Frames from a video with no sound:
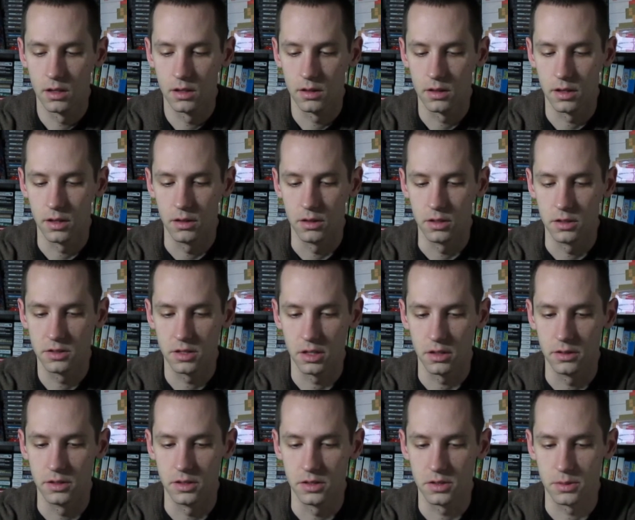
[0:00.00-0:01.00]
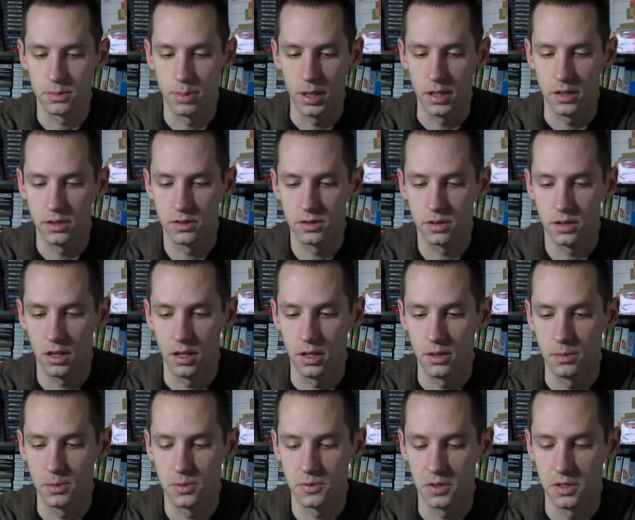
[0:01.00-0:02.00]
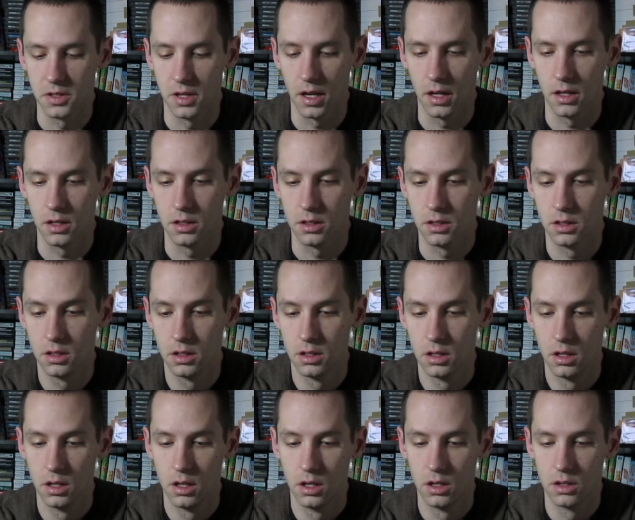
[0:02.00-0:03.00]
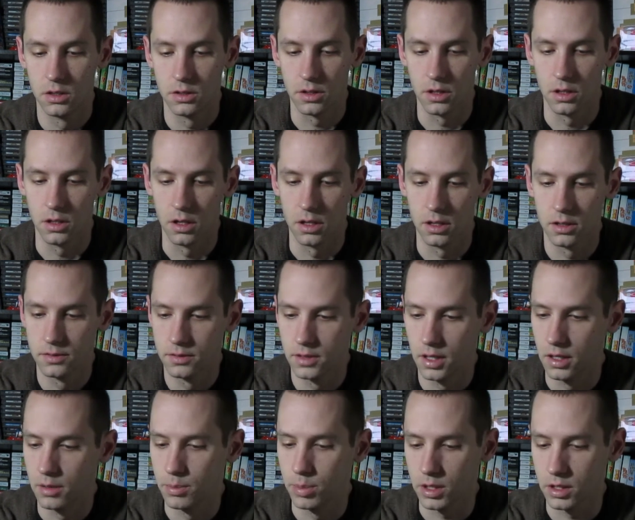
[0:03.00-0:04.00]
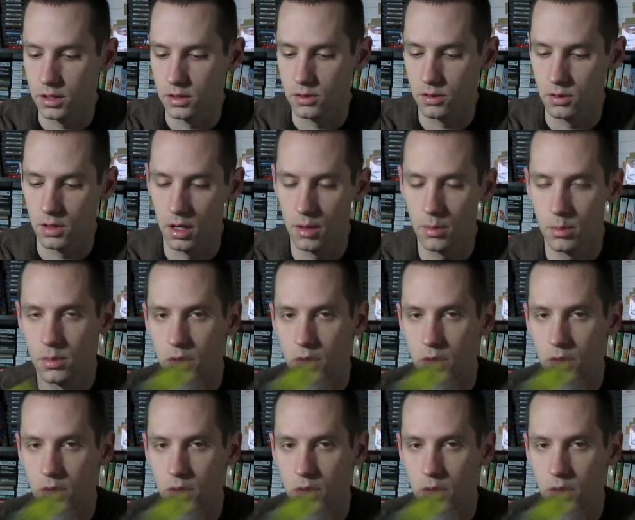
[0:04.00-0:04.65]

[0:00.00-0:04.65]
They only sell disc-based games for $1, so I had to pick this one up.